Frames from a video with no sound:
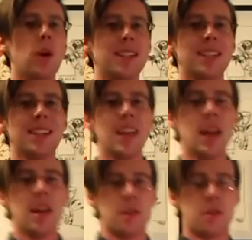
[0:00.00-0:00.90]
point,
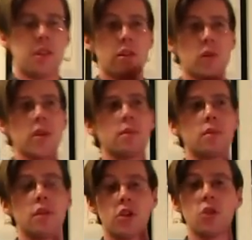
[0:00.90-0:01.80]

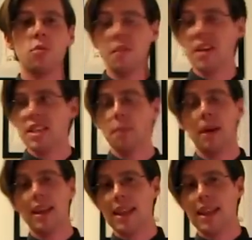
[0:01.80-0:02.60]
the two movies he